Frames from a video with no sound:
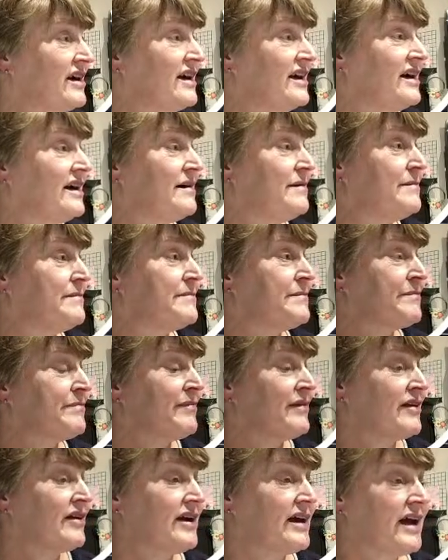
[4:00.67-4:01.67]

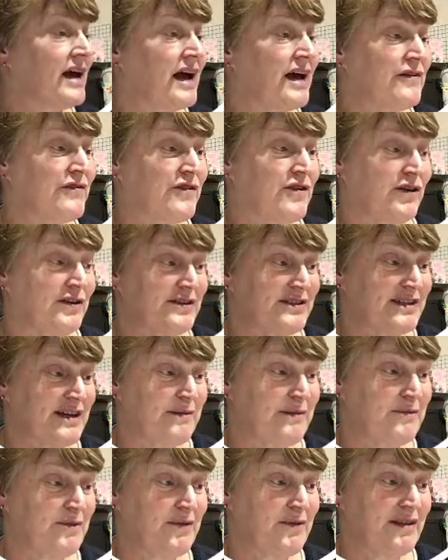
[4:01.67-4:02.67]
I have got a
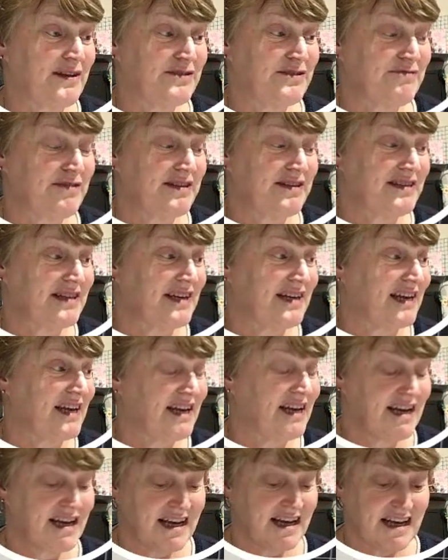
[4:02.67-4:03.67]
sample with this recently,
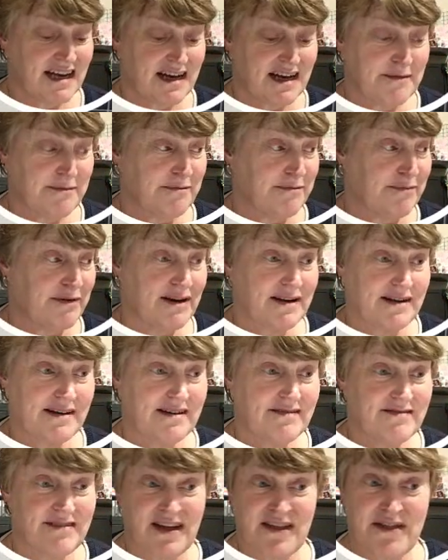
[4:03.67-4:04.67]
but
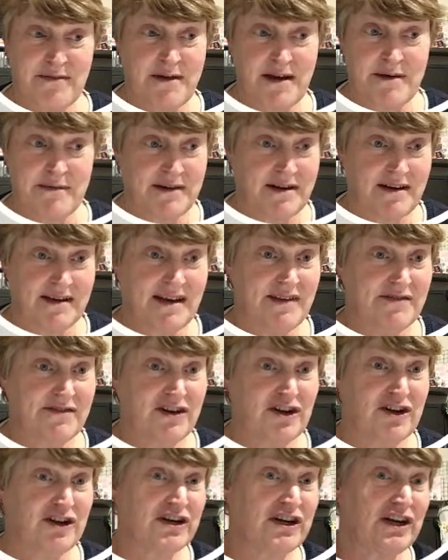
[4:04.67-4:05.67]
at the moment I
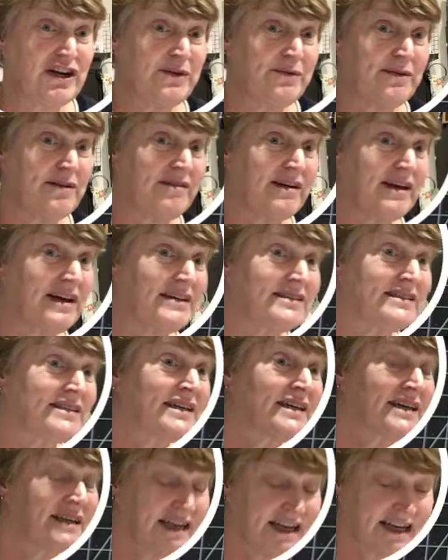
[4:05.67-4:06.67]
haven't got a clue where it is.
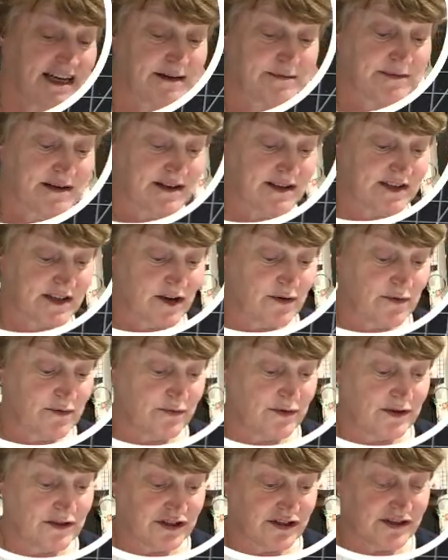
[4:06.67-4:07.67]
So
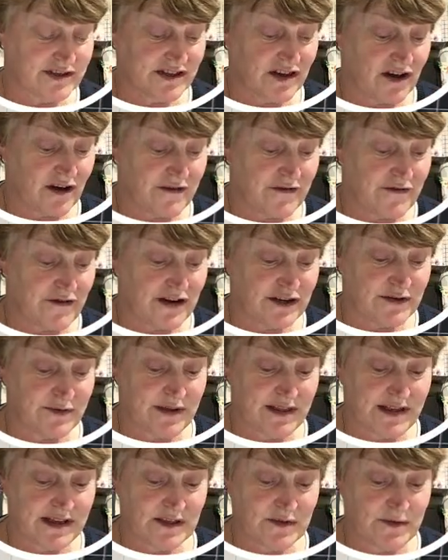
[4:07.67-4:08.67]
we'll just start afresh
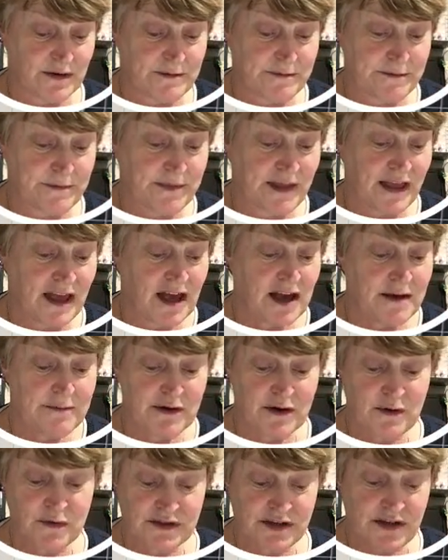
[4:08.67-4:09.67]
with this one.
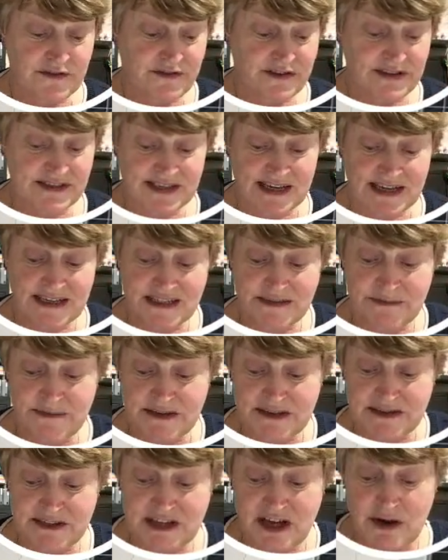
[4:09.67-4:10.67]
But also for the
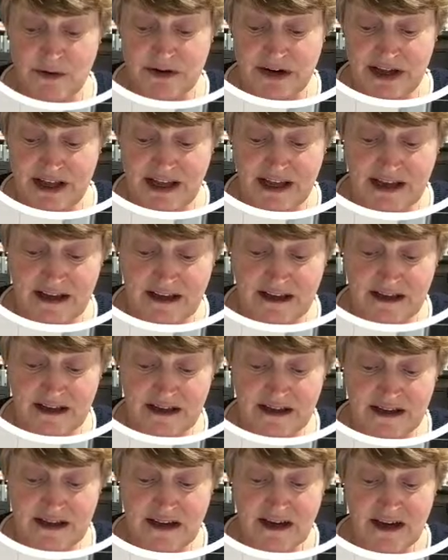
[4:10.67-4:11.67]
sentiments to go on here,
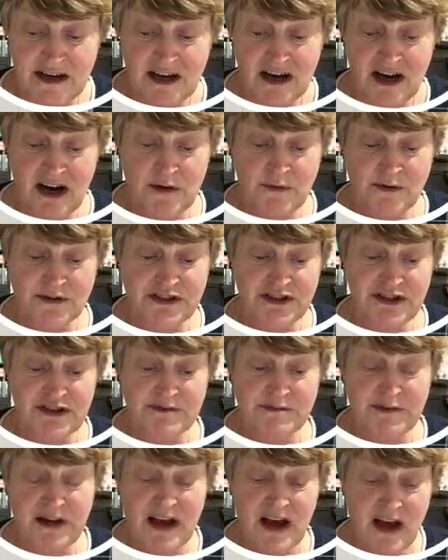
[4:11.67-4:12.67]
I want to
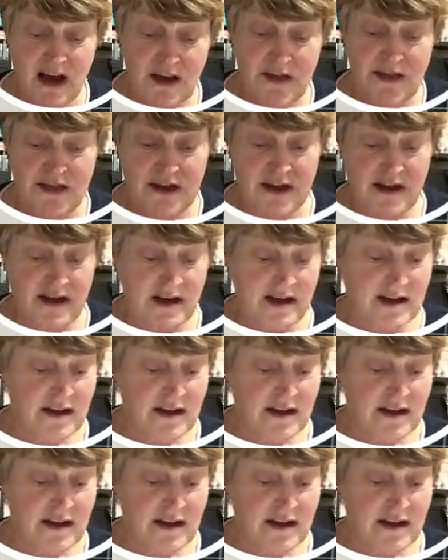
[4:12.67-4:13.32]
use my other